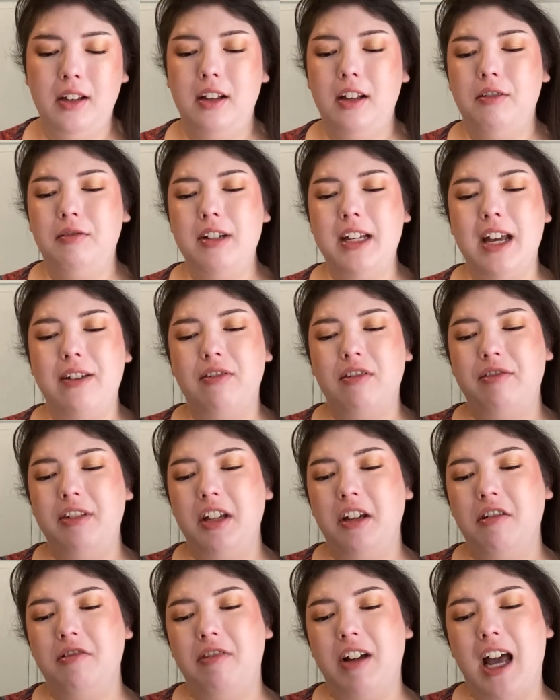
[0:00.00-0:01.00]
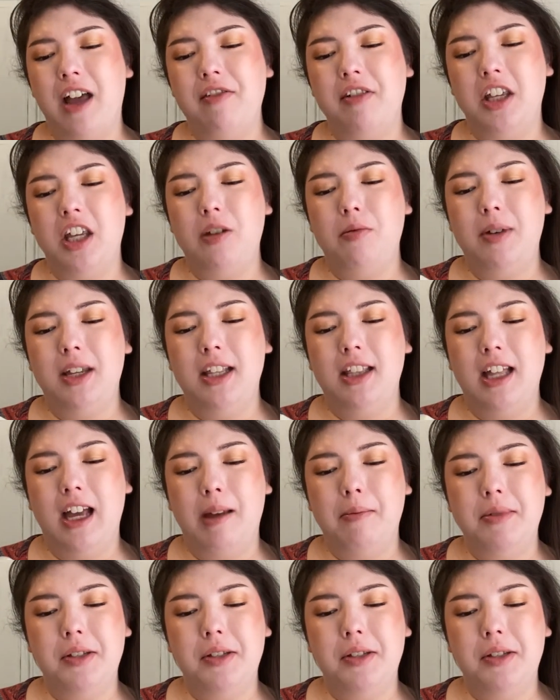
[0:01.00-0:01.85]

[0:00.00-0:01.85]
We have a VO5 Kiwi Lime